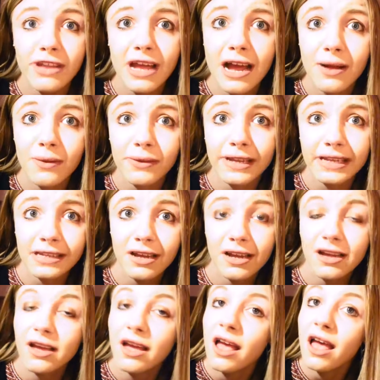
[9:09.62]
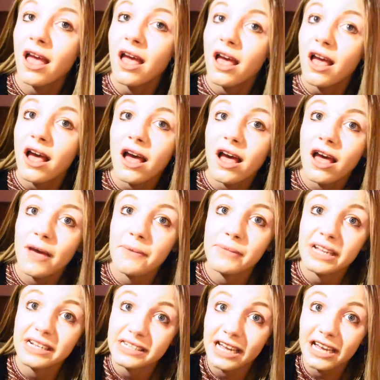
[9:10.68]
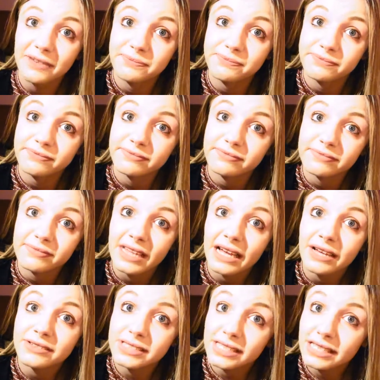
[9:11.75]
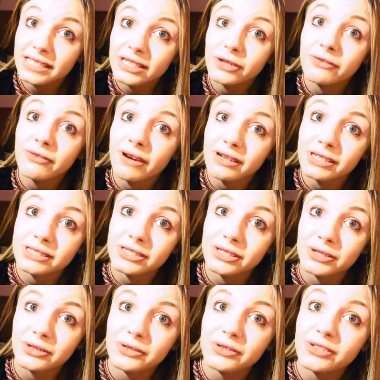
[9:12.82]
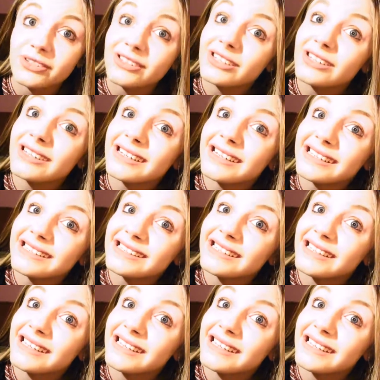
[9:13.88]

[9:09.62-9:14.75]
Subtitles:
that out later. And yeah, I'll see you very soon. Good.